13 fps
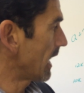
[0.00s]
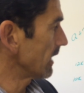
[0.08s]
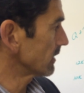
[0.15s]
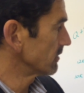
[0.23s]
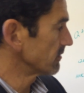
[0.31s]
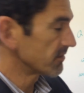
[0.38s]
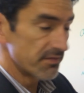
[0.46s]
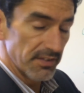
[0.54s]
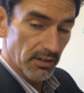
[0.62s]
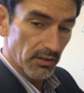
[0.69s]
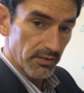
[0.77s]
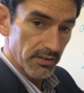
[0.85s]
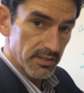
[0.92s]
that can
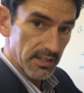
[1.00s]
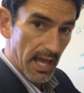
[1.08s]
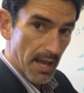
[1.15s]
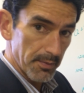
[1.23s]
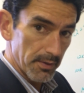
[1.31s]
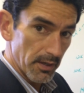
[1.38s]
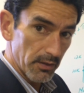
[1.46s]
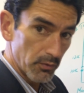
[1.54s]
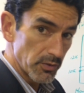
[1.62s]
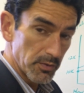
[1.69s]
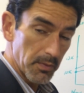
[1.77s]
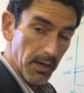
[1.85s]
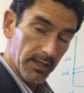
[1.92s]
fill this gap. In other
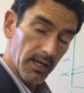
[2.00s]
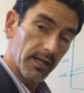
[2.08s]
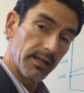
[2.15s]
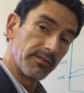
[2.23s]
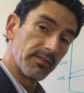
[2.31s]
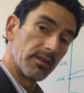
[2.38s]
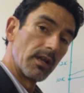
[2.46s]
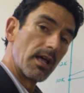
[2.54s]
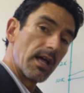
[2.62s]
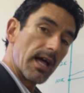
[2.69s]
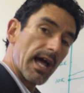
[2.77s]
words, we might not even